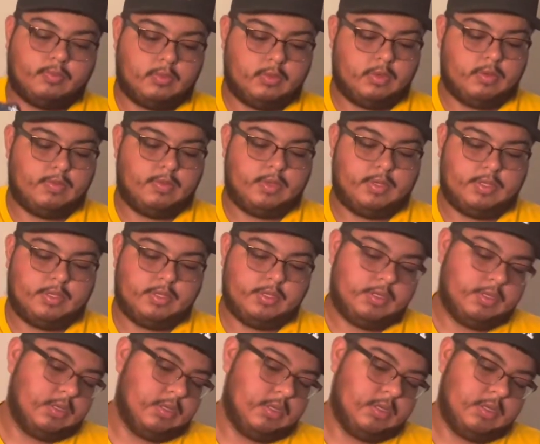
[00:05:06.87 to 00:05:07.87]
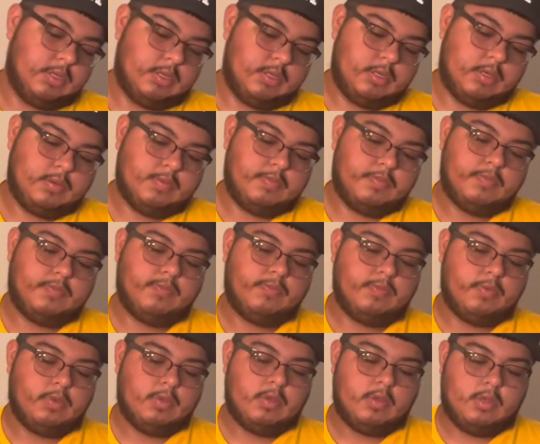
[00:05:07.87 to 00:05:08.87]
Let me just clean it up.
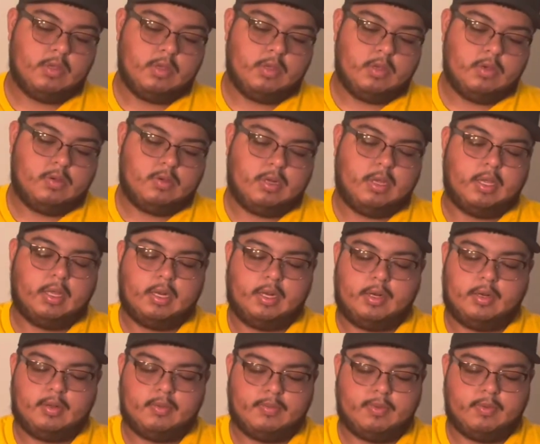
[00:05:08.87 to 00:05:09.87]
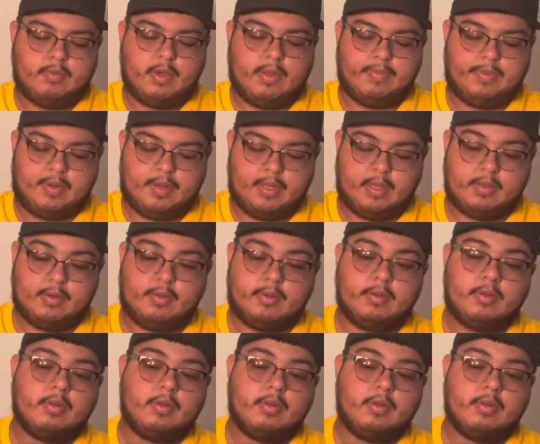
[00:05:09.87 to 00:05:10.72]
Not clean it up, but wipe it down.